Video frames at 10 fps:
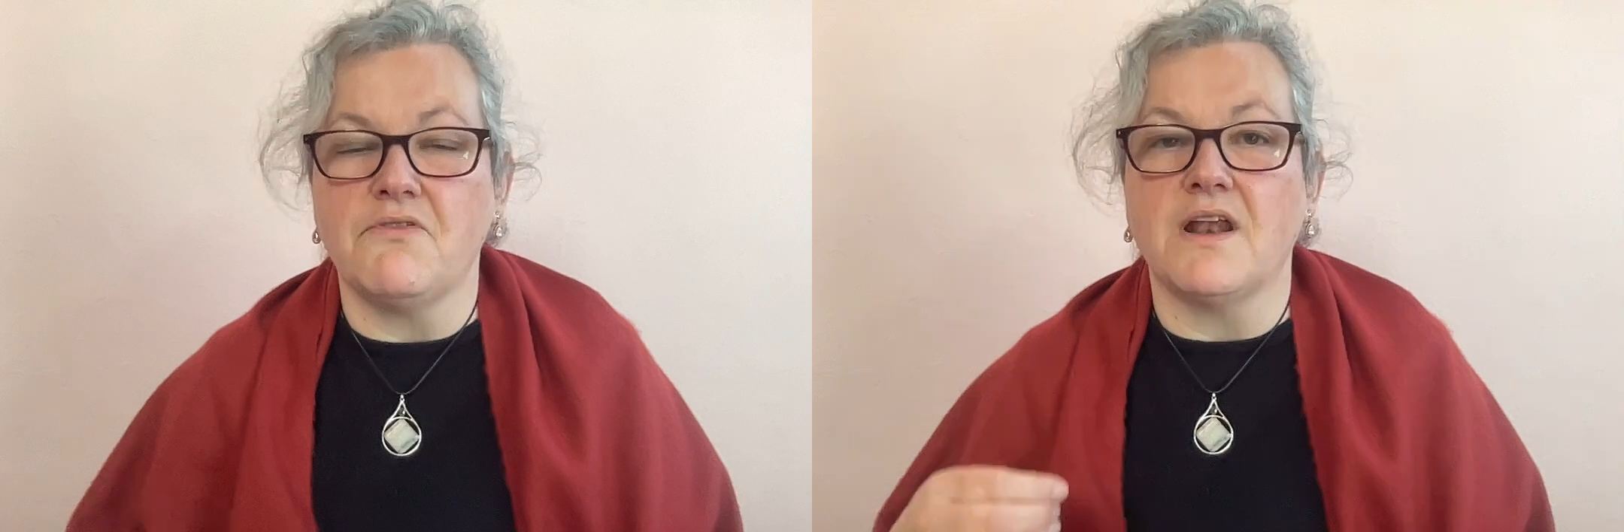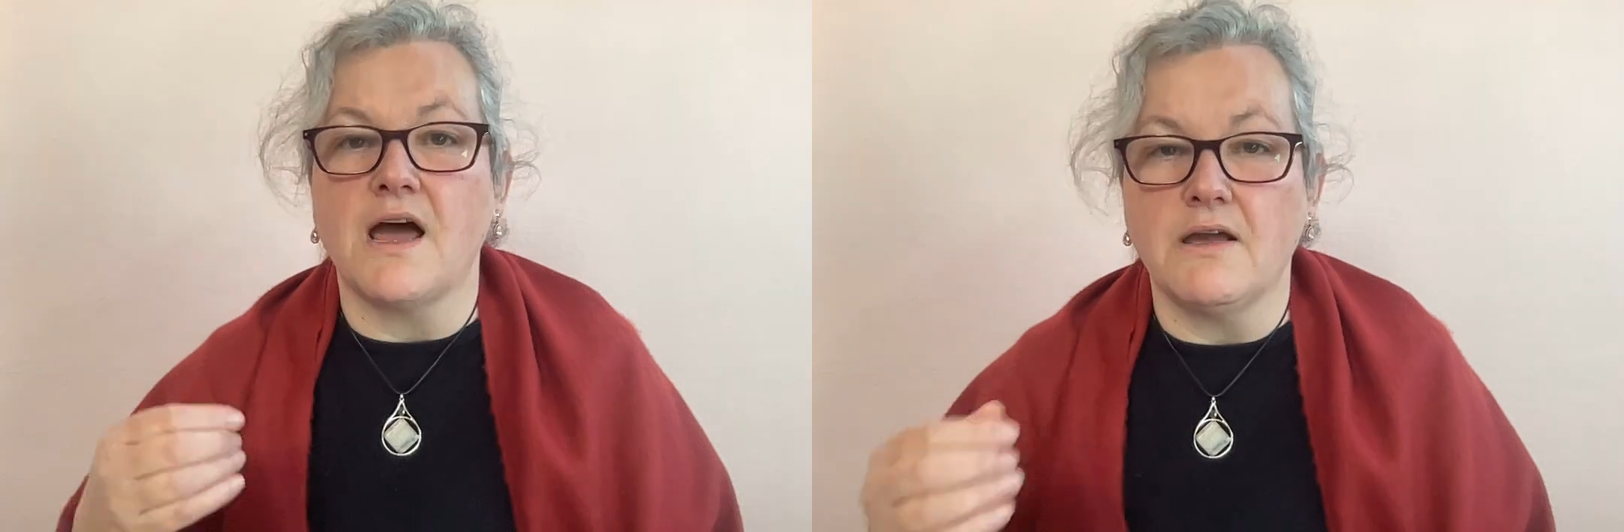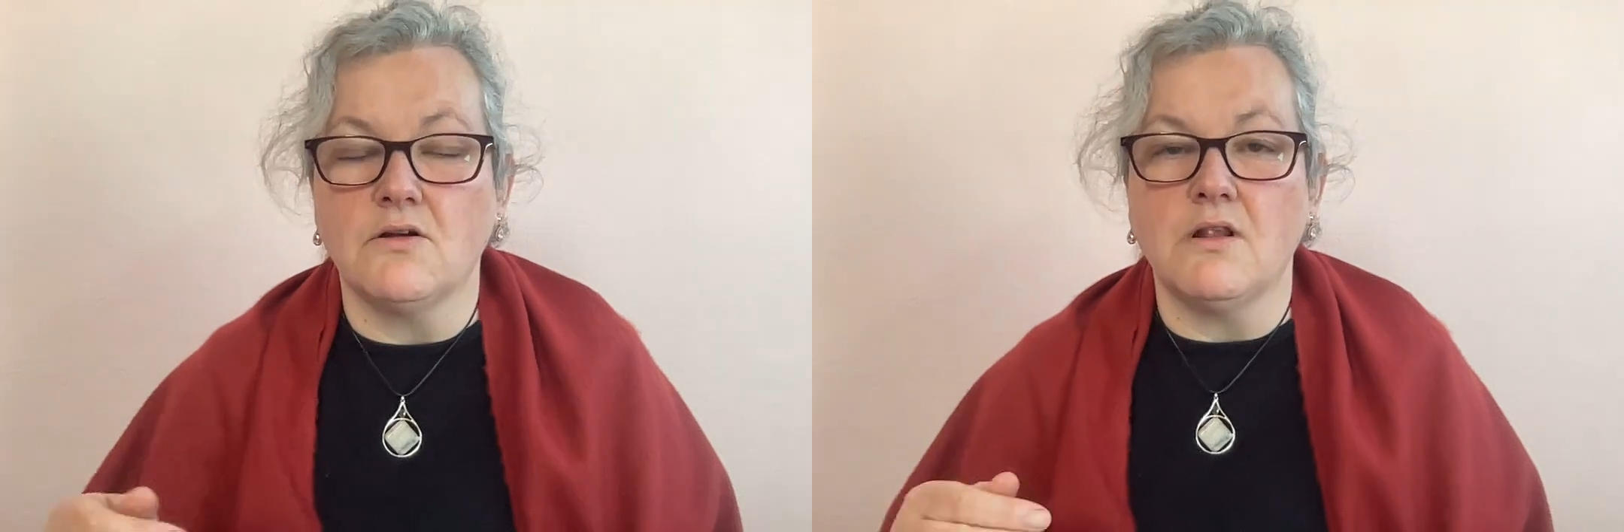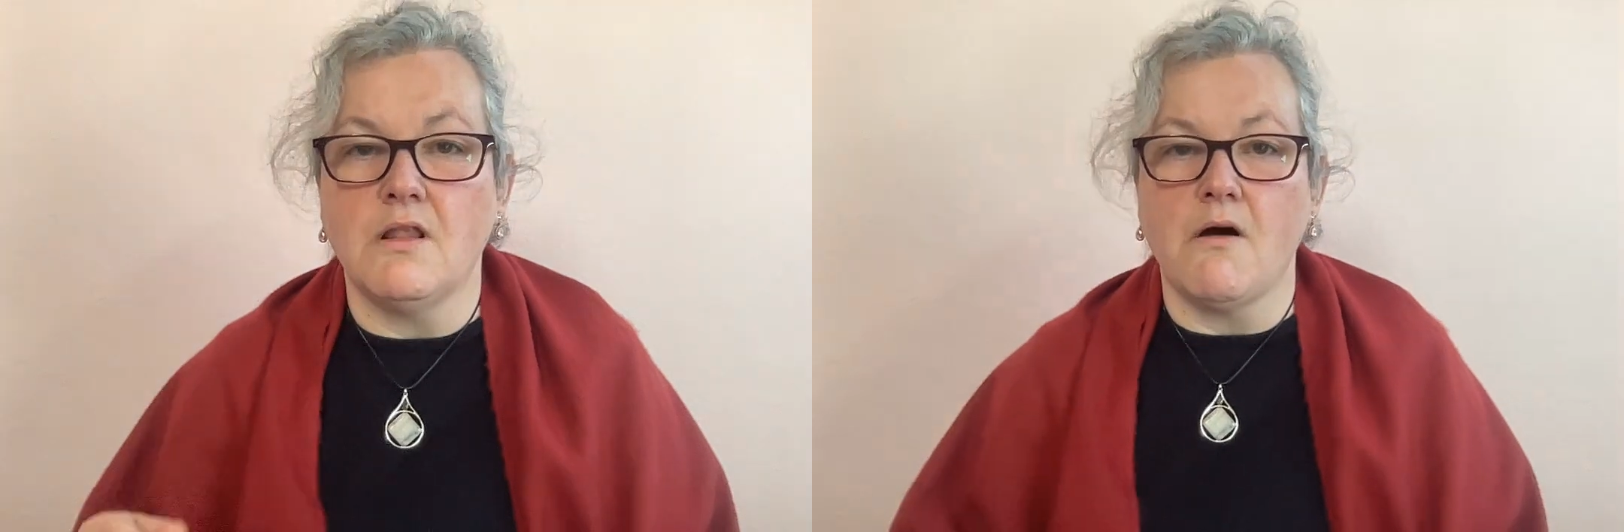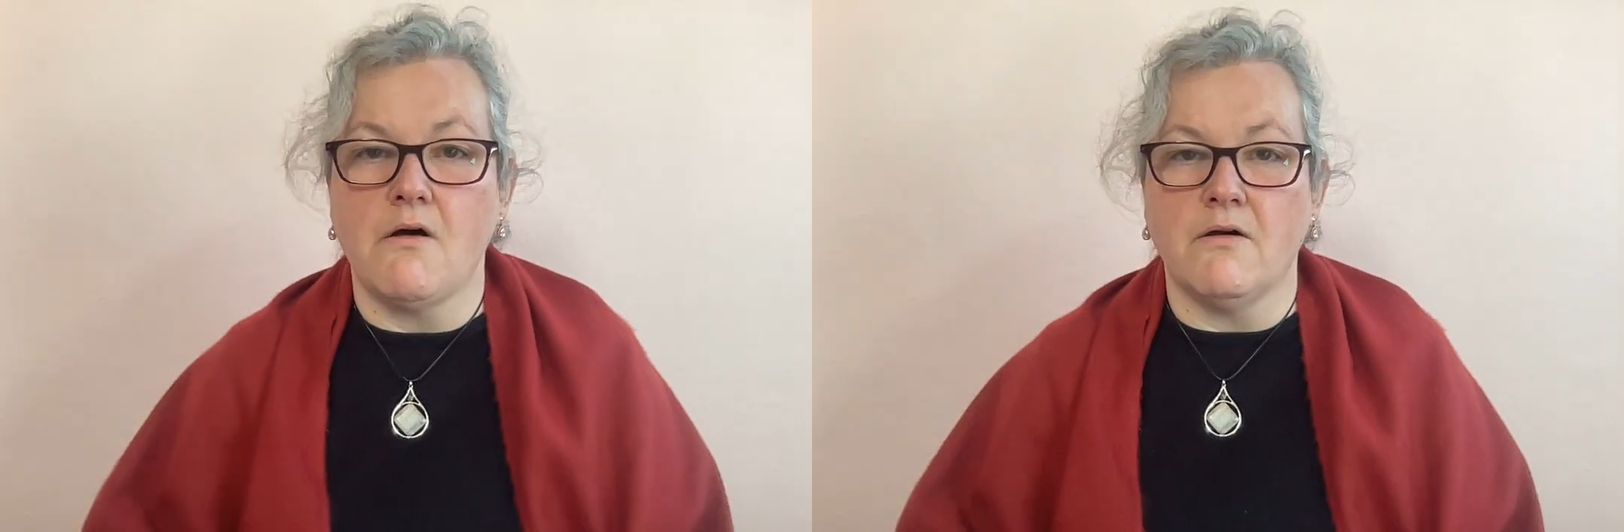that I could
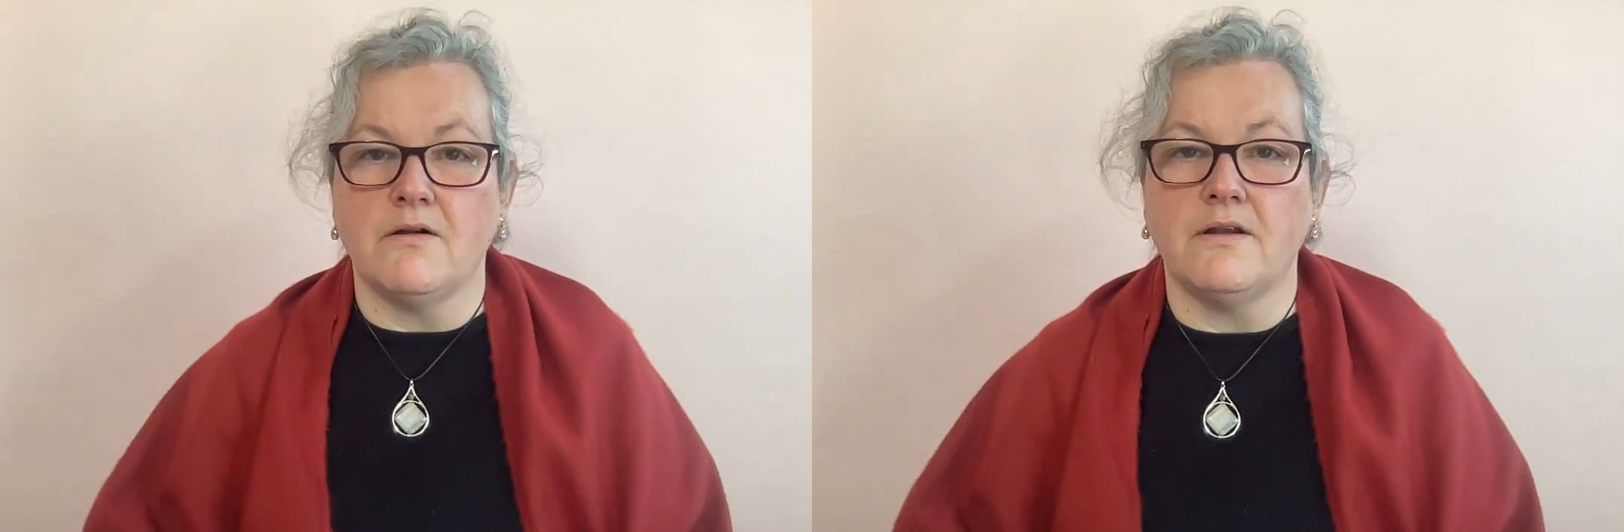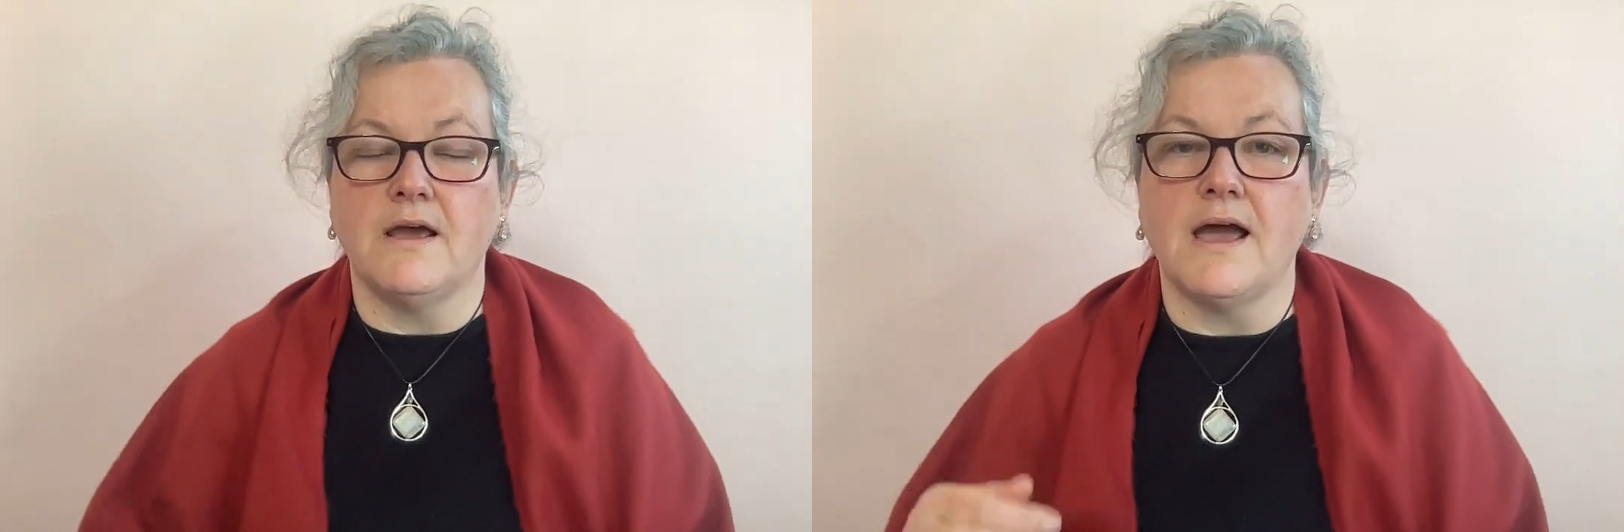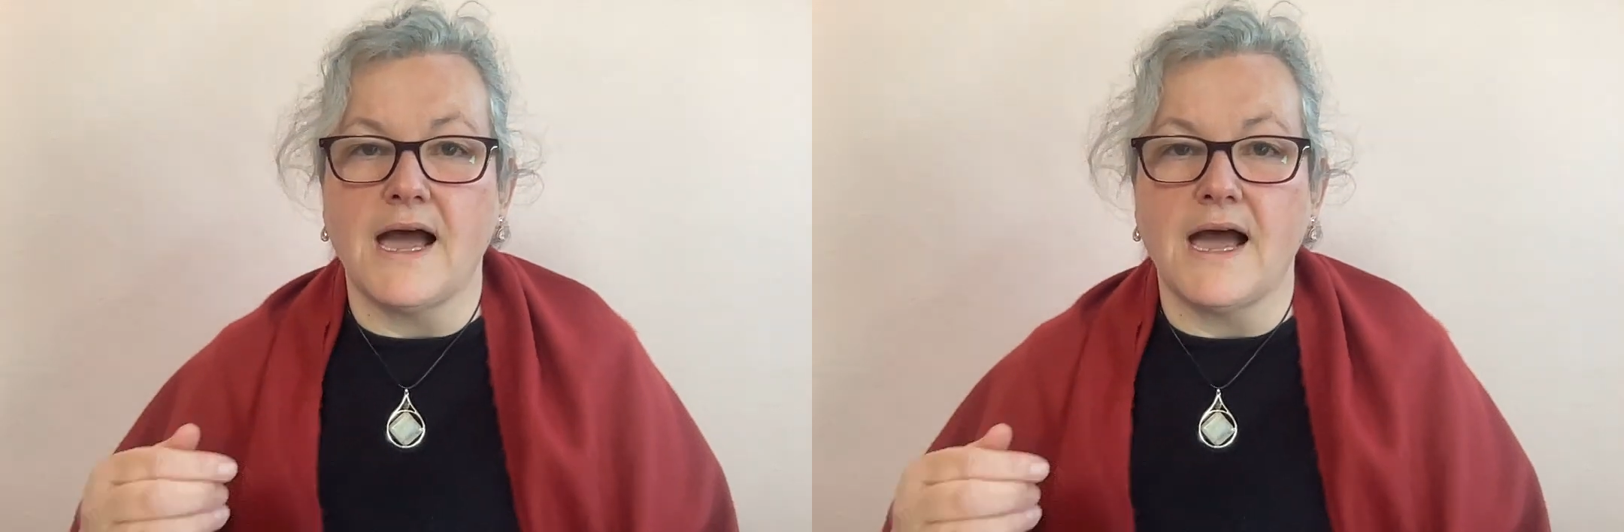learn